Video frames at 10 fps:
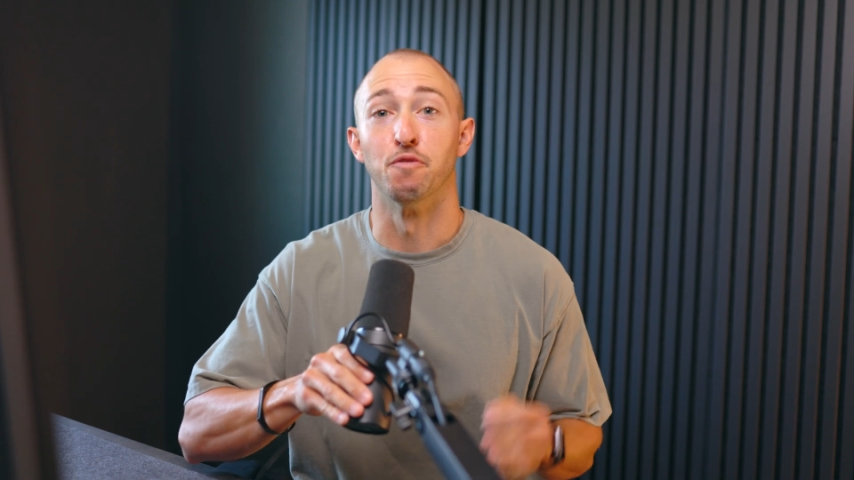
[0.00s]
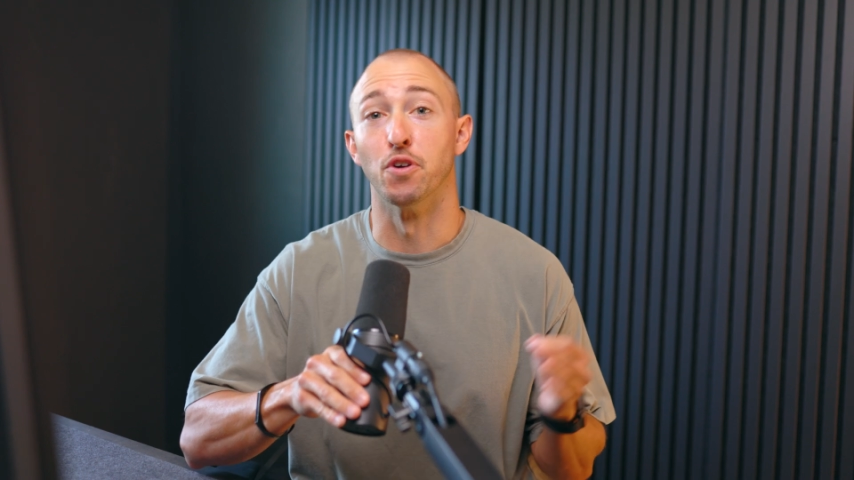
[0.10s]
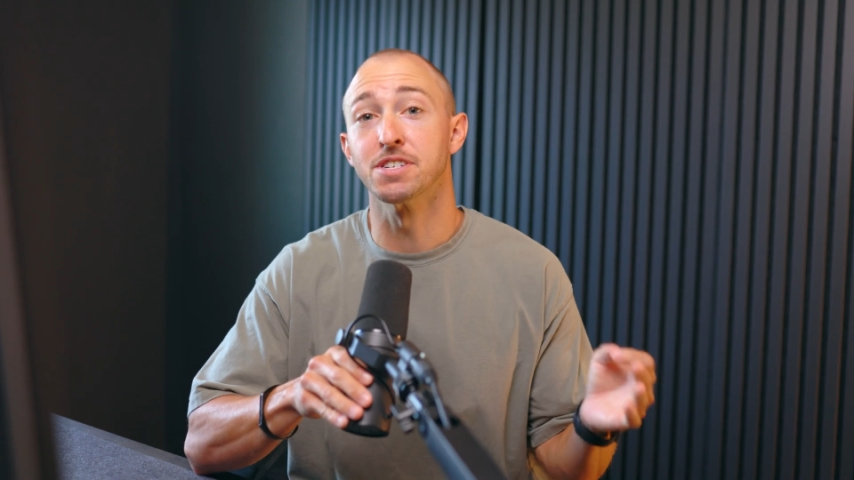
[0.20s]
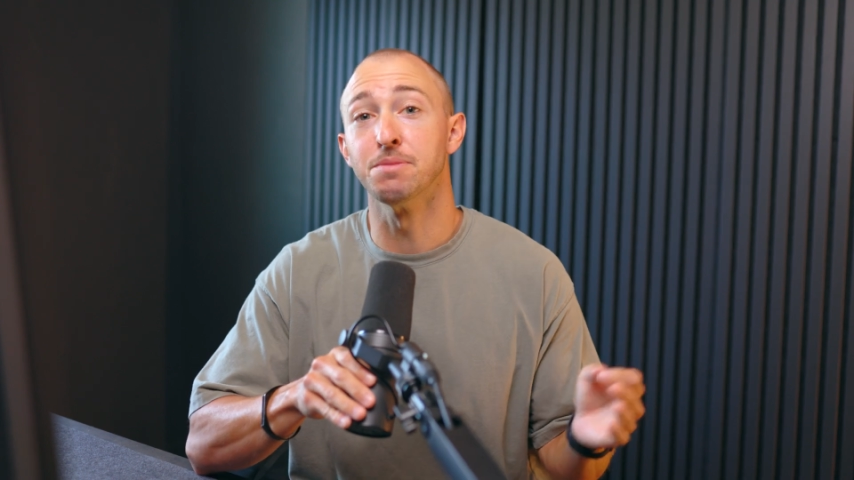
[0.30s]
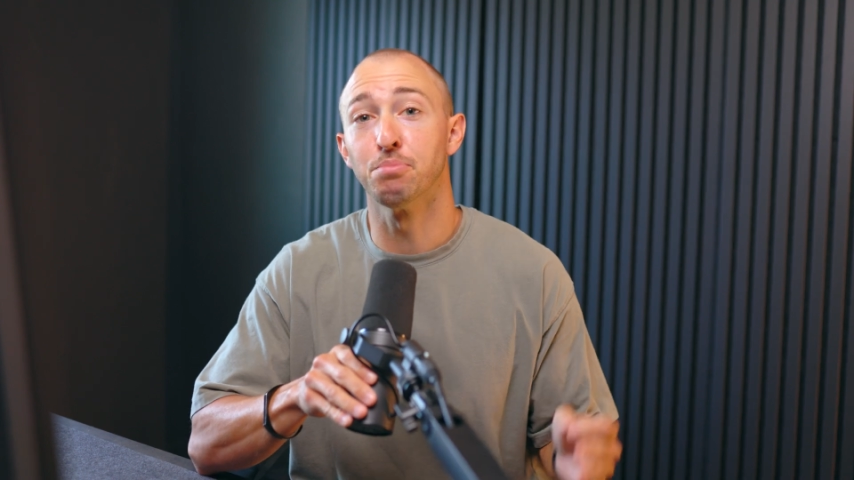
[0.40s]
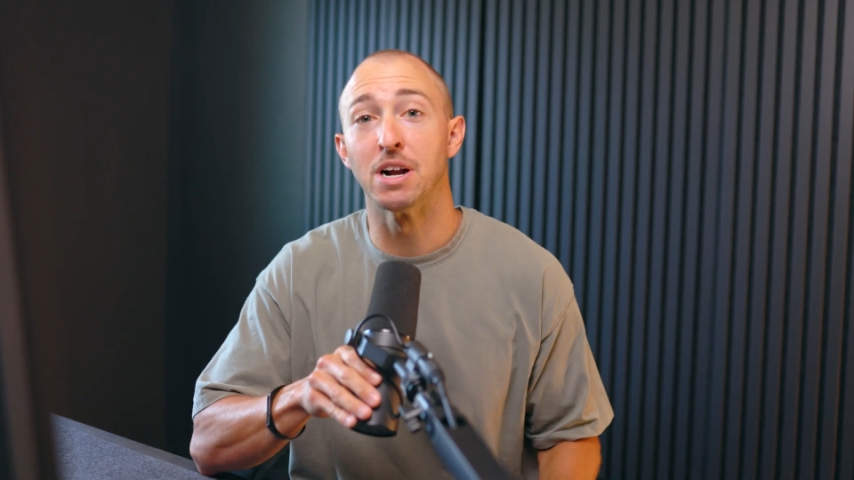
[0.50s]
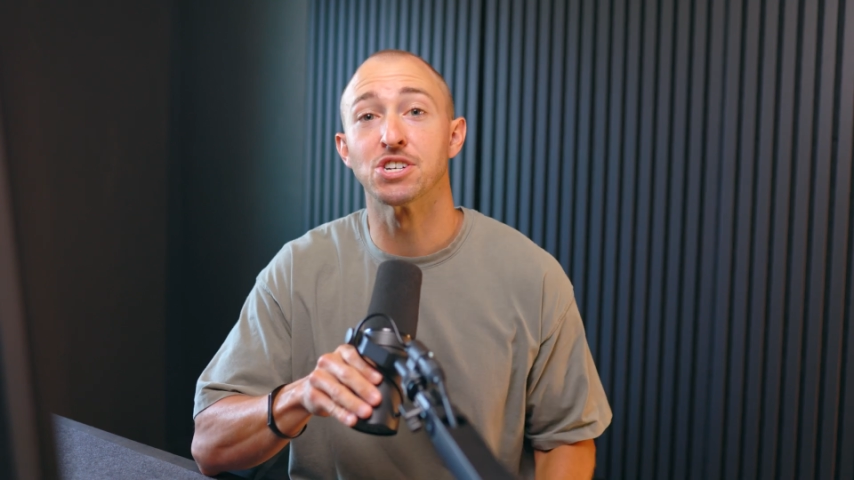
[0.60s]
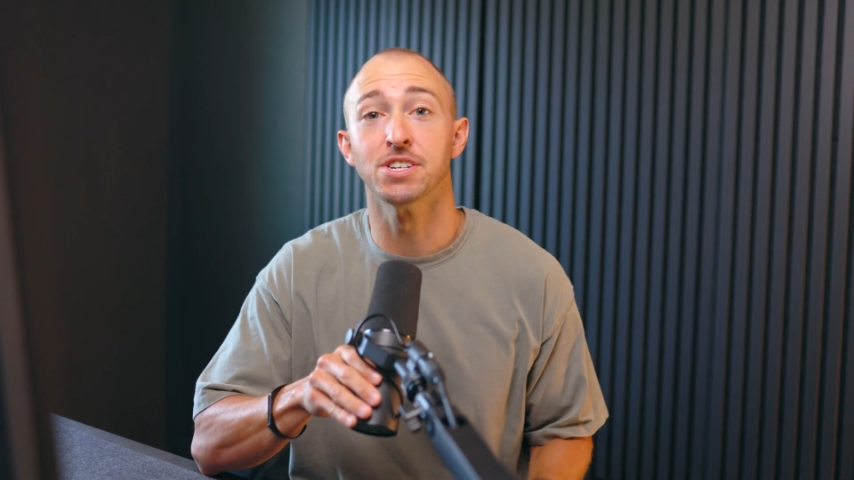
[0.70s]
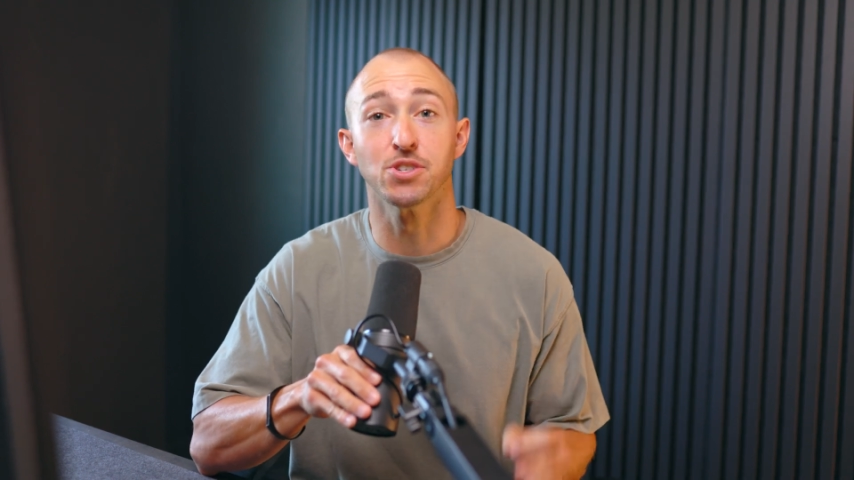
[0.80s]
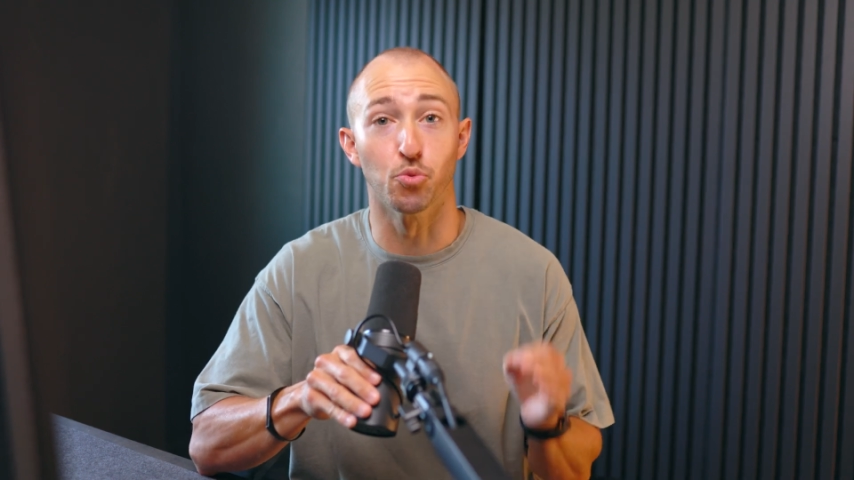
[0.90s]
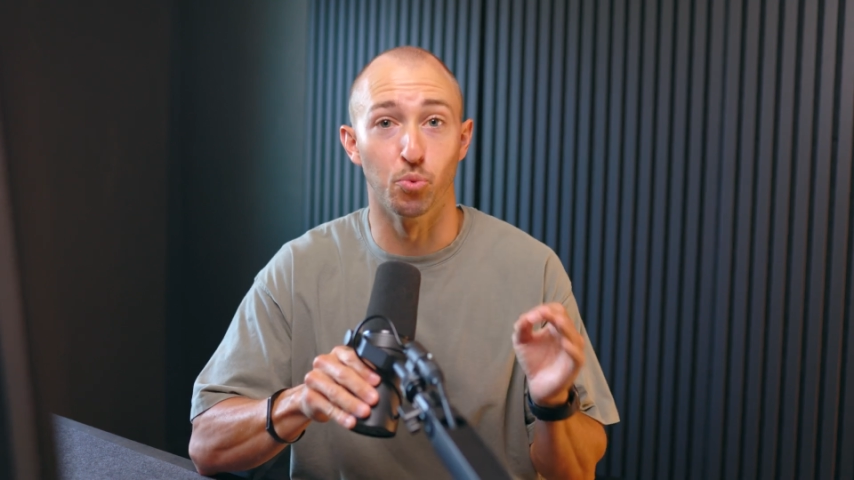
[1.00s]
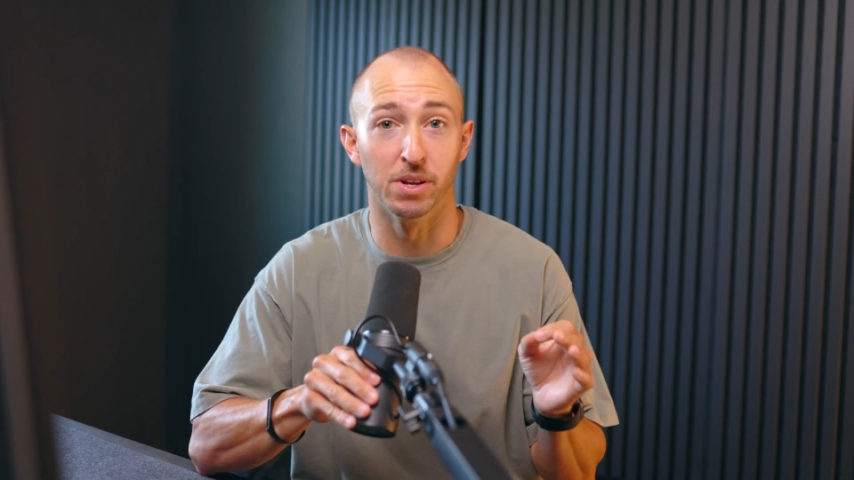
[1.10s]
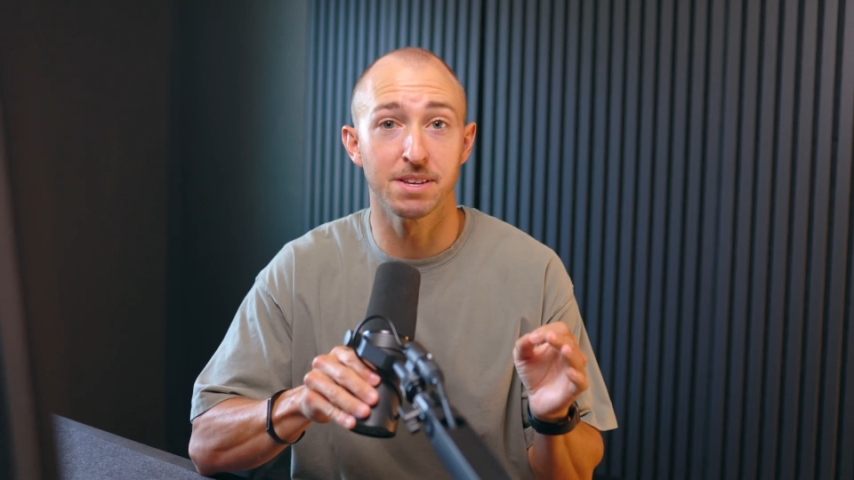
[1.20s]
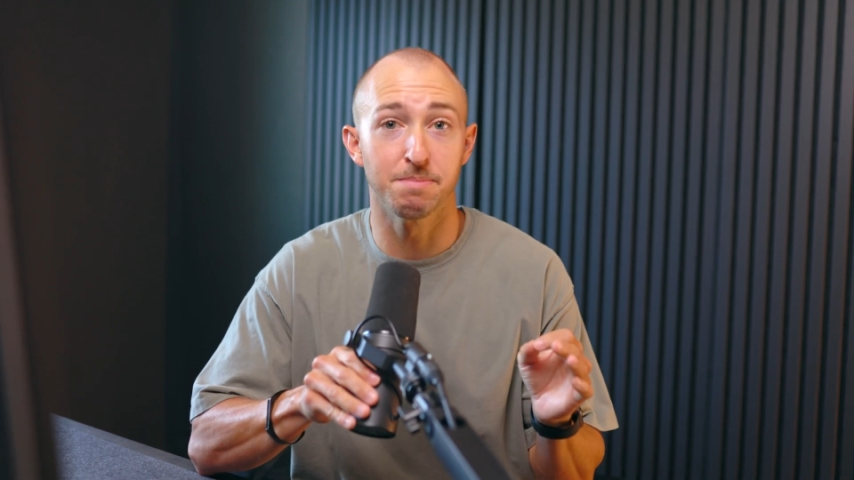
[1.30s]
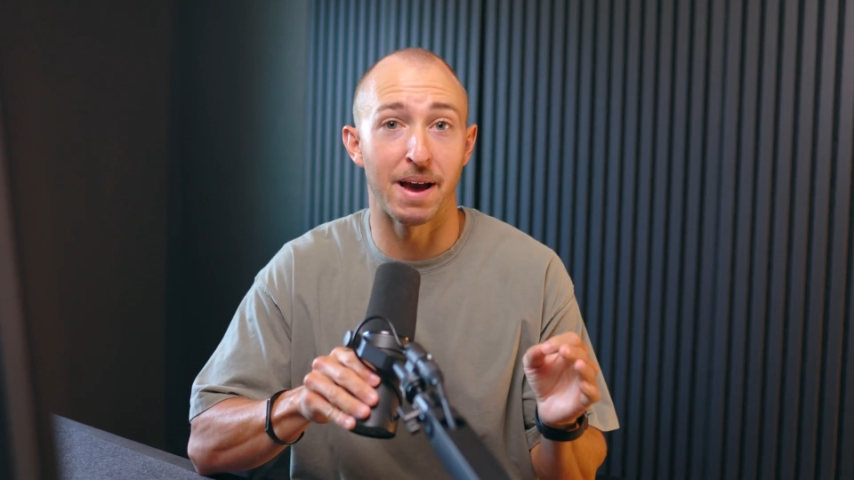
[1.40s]
First impressions
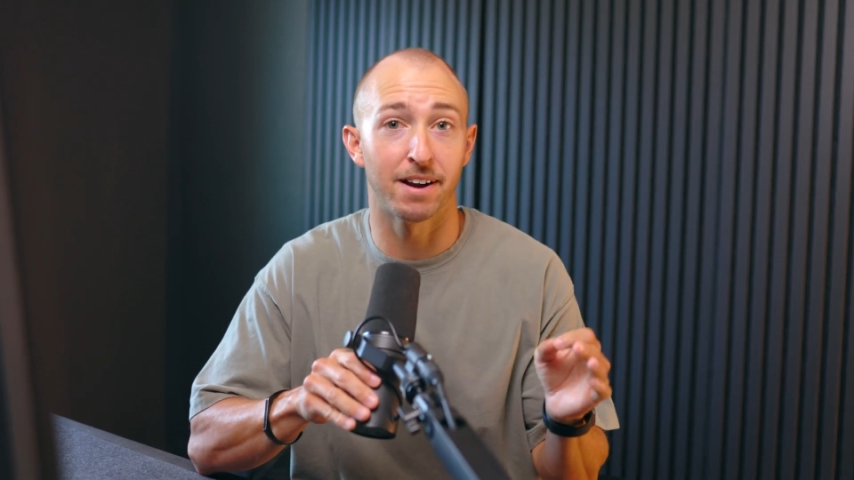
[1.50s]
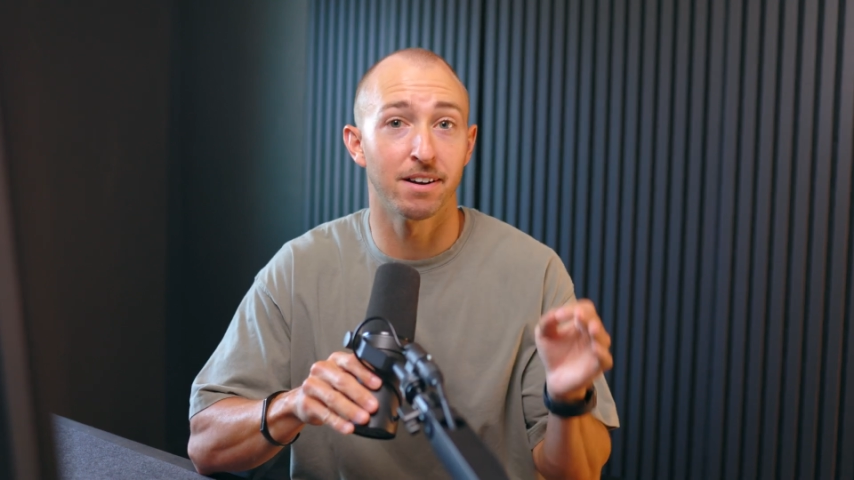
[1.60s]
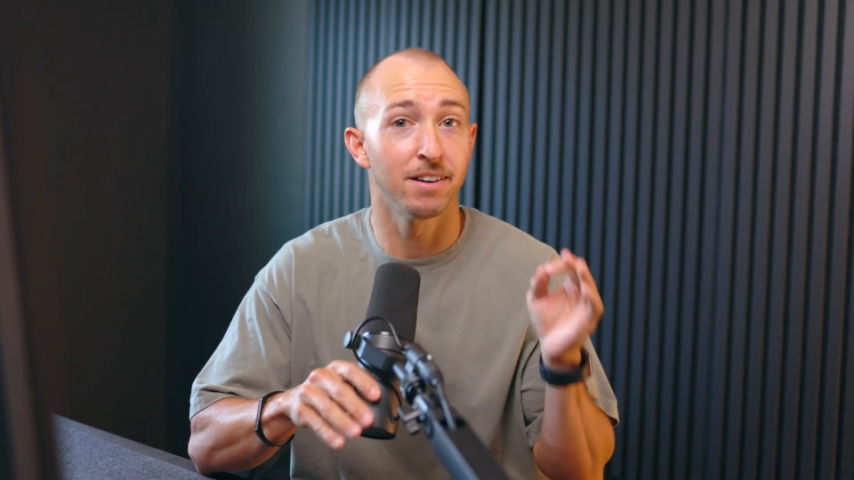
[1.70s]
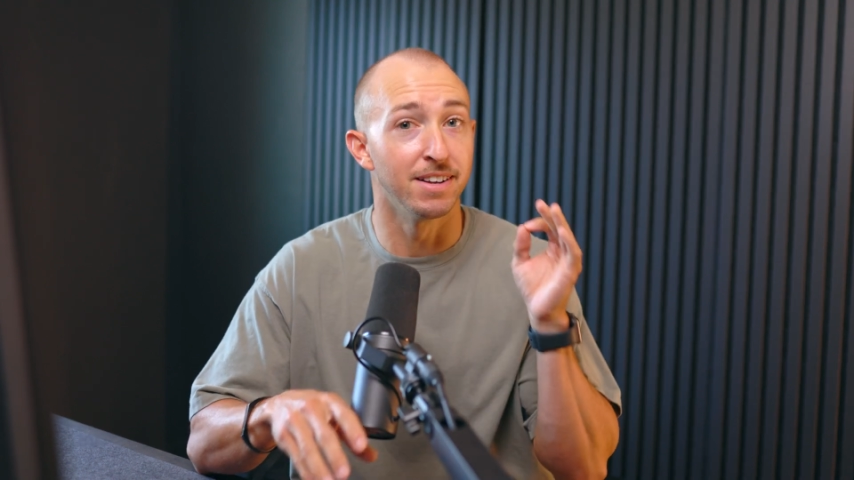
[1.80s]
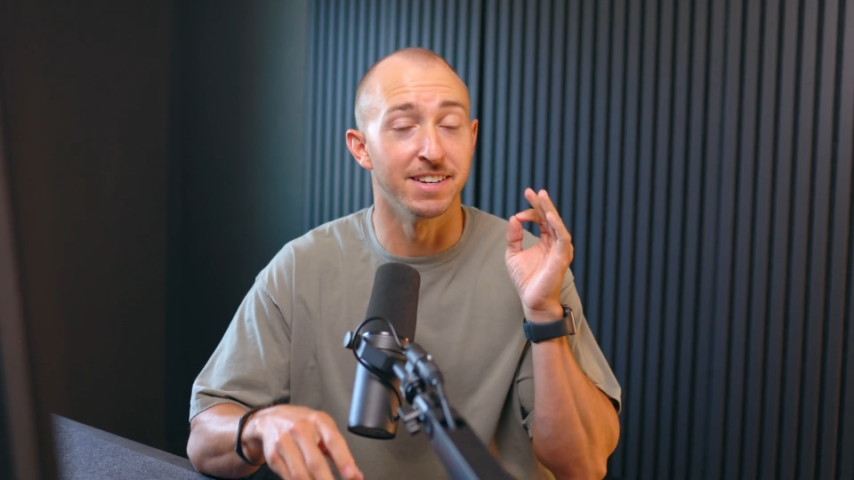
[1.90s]
really matter,